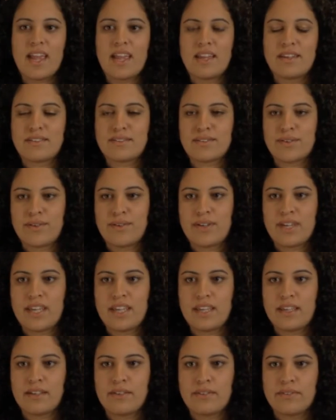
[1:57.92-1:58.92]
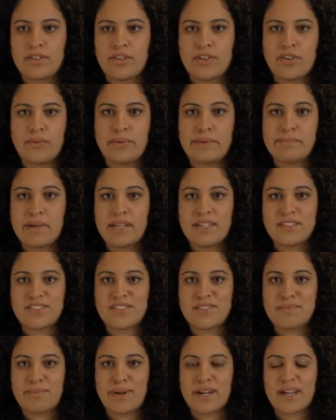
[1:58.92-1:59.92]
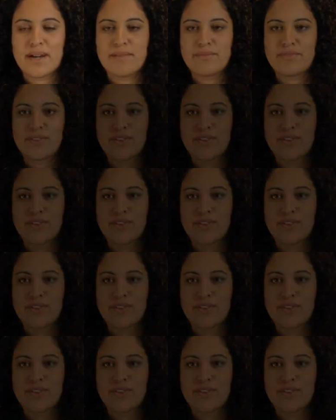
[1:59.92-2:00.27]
and so we managed to break up for